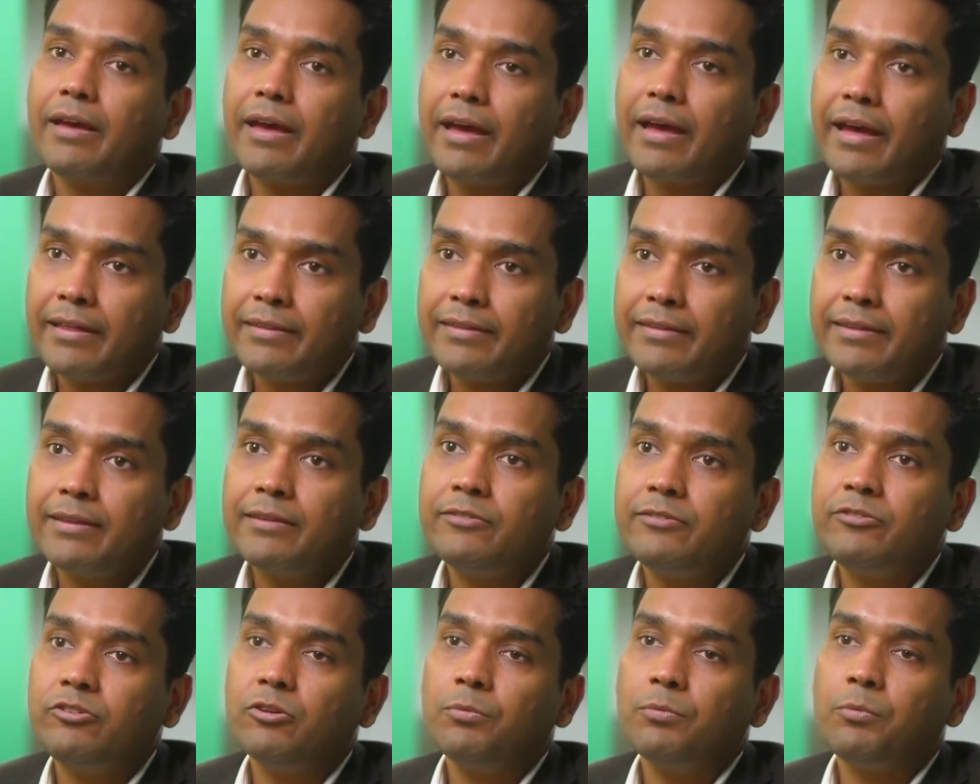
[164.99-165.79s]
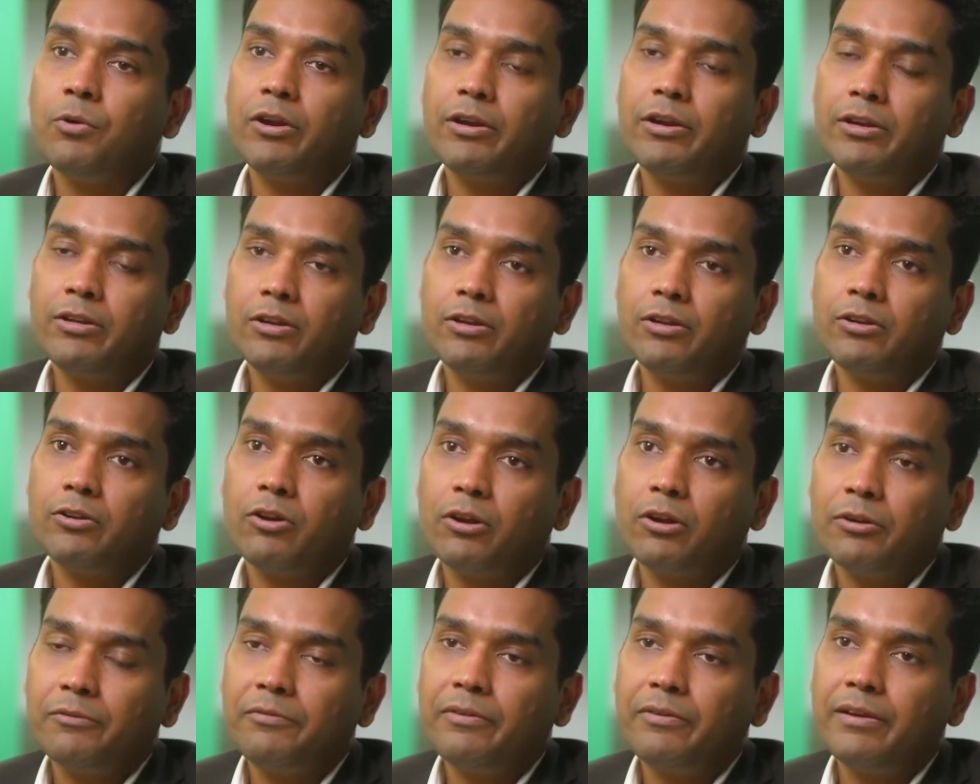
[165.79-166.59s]
and the geopolitical
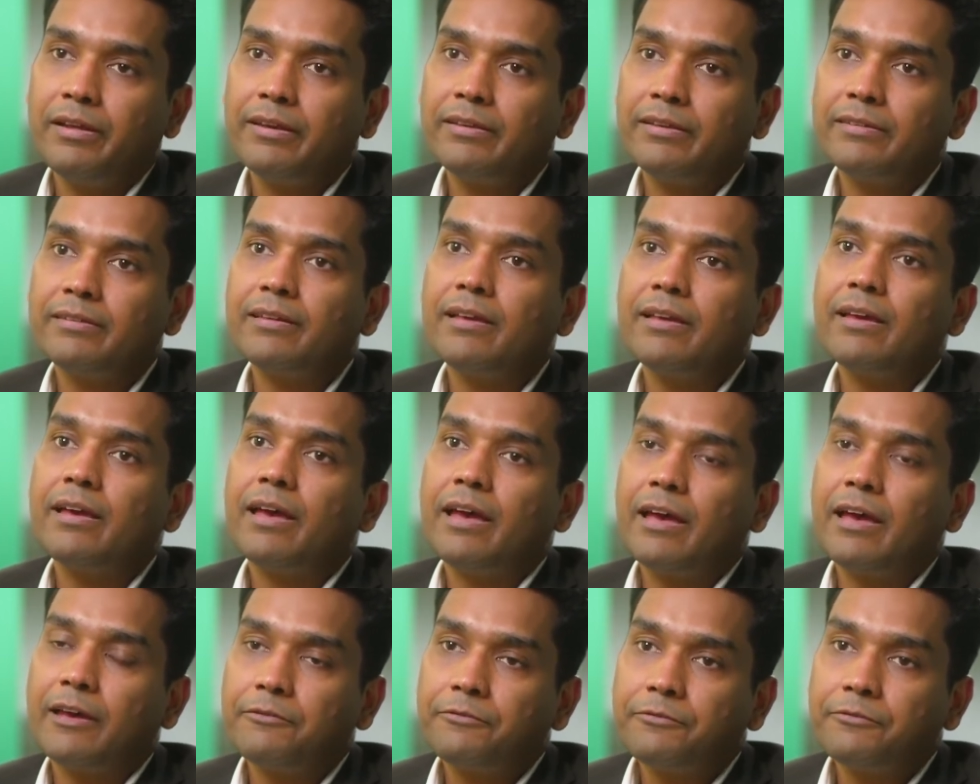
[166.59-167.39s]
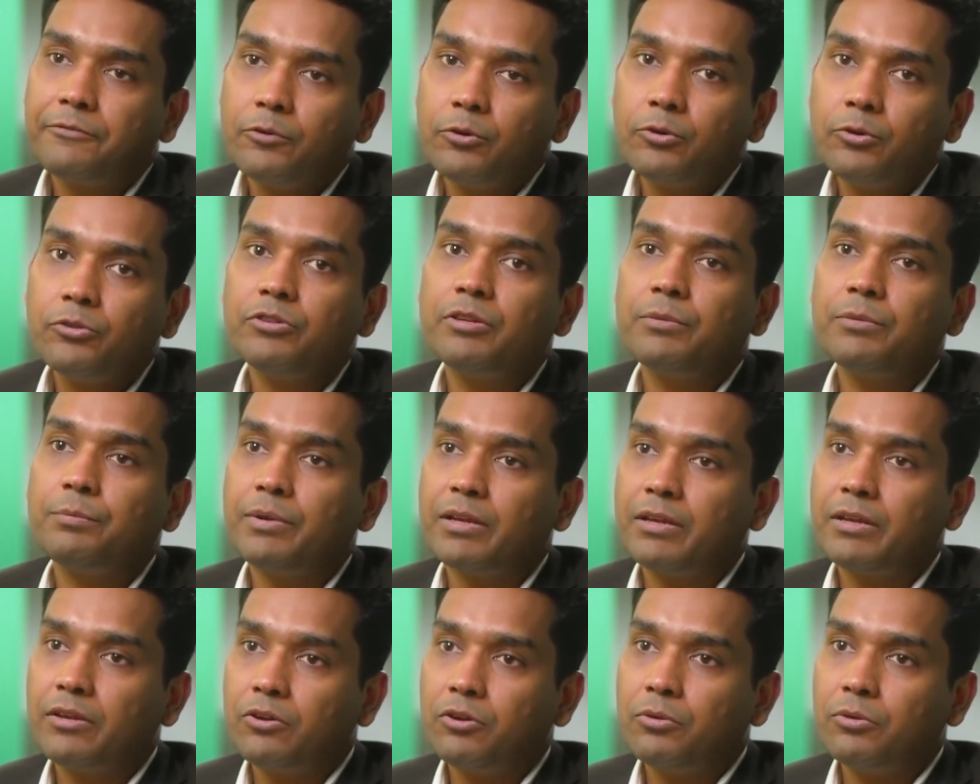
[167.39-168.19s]
conflicts have forced the
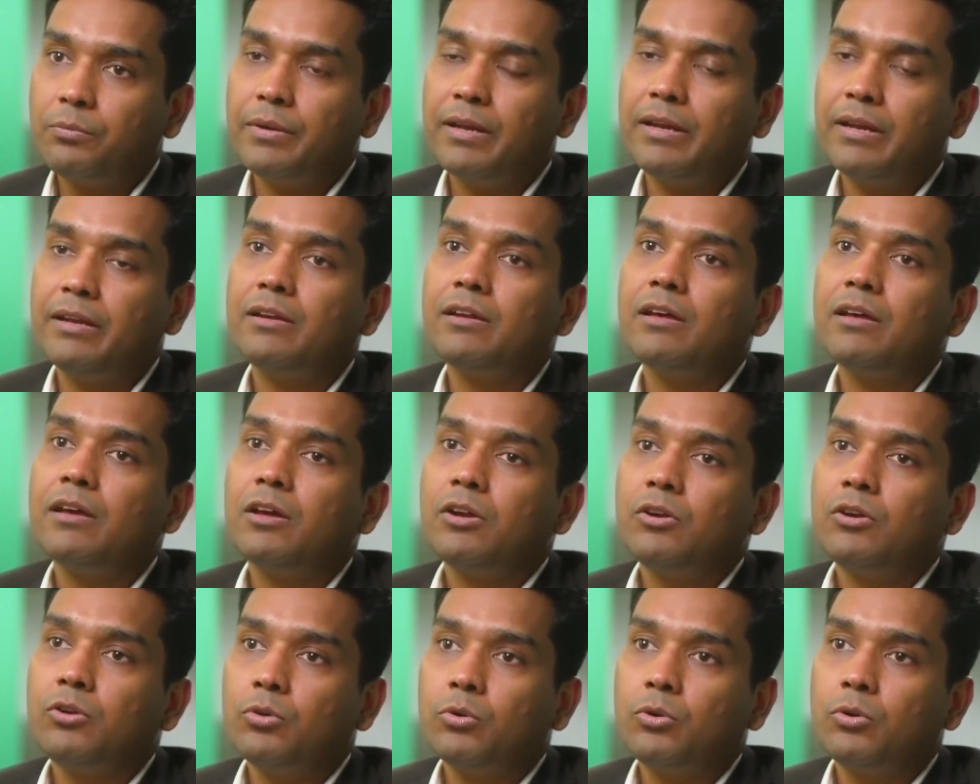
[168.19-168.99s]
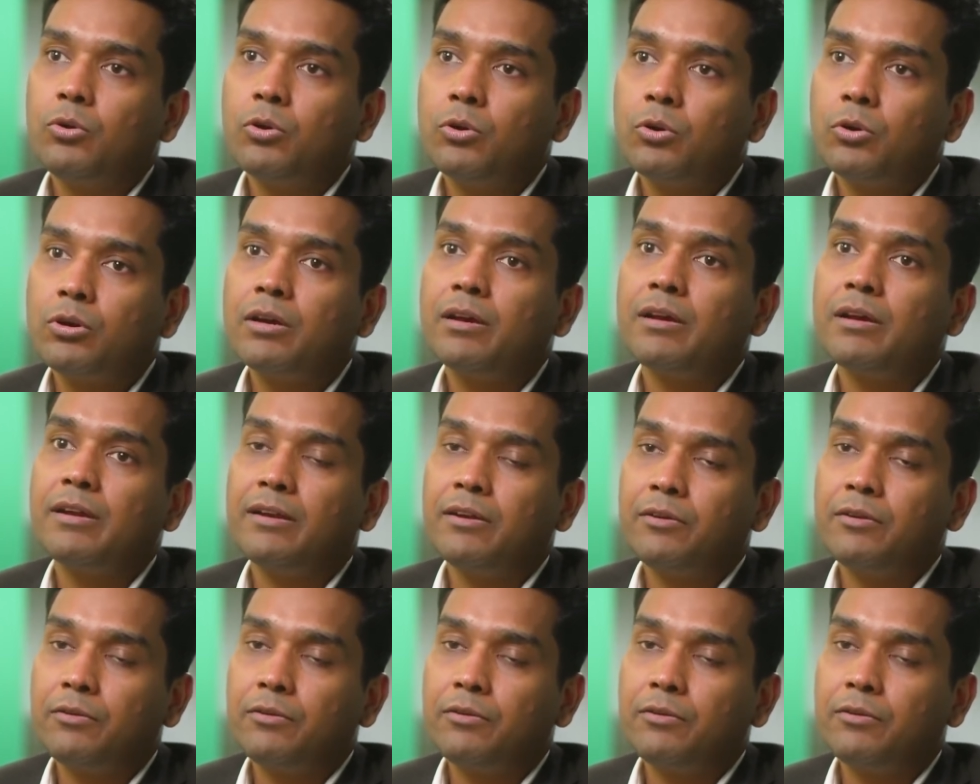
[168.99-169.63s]
procurement to look